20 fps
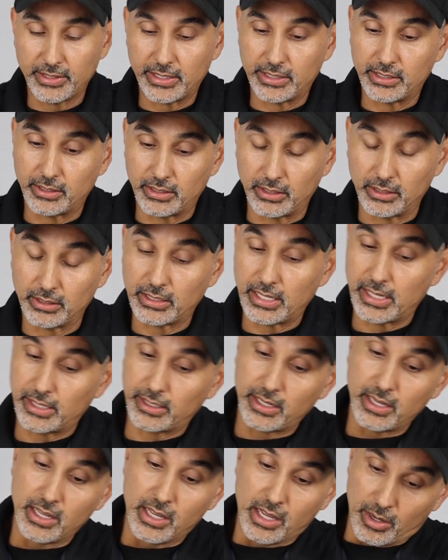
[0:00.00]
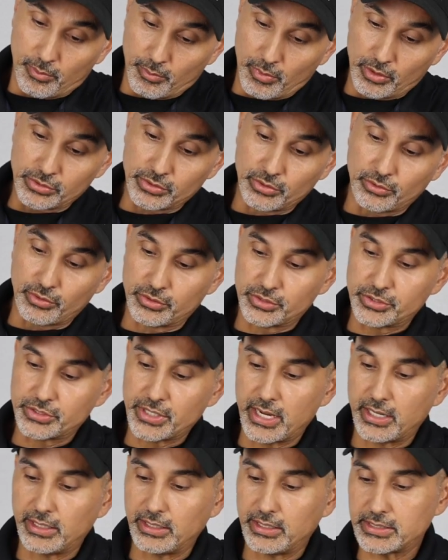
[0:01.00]
And unlike most of those
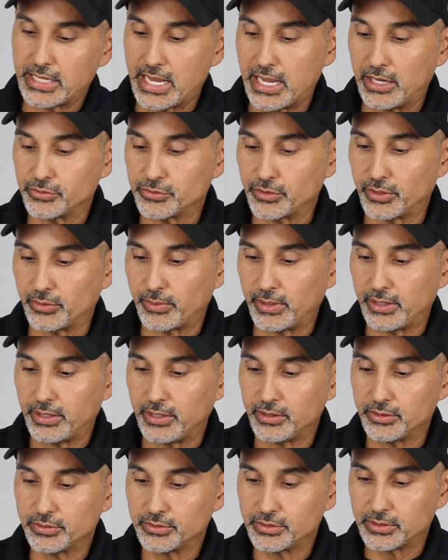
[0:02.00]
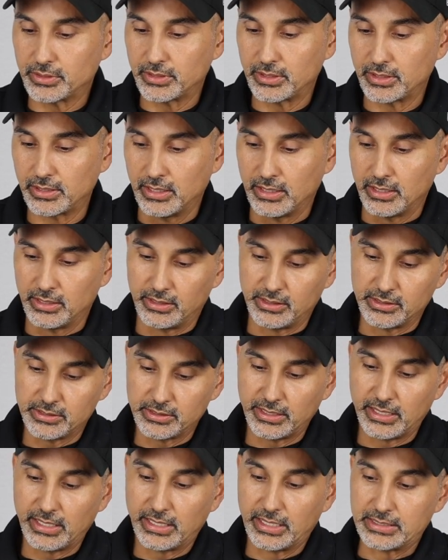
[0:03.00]
Chinese Android radios, this
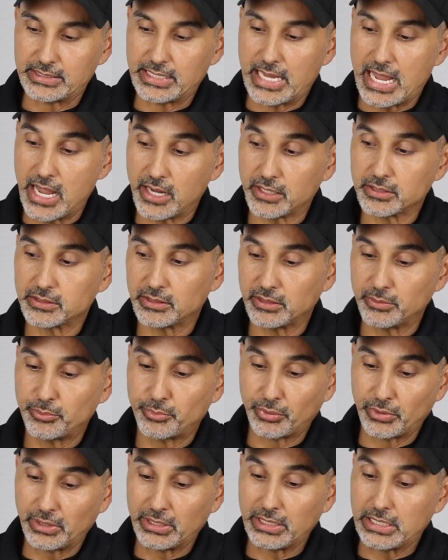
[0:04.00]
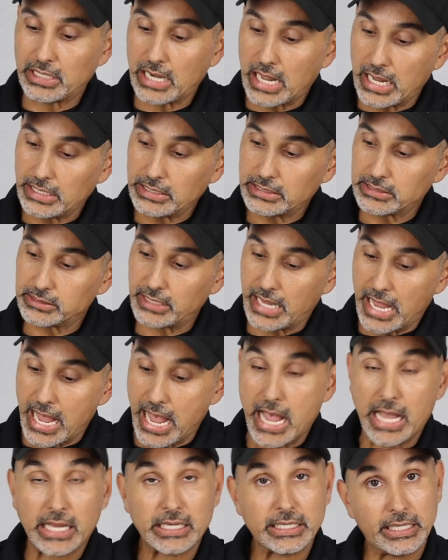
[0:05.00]
thing is actually pretty nice
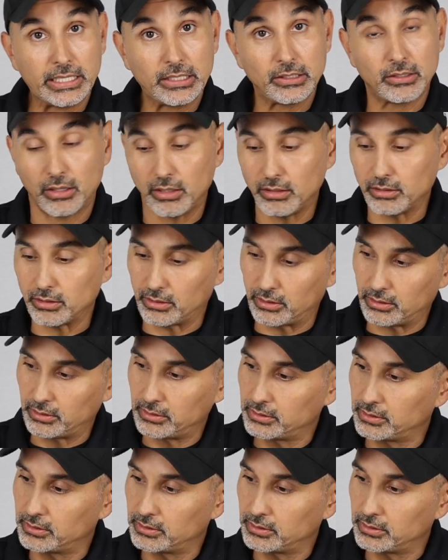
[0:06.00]
and in color.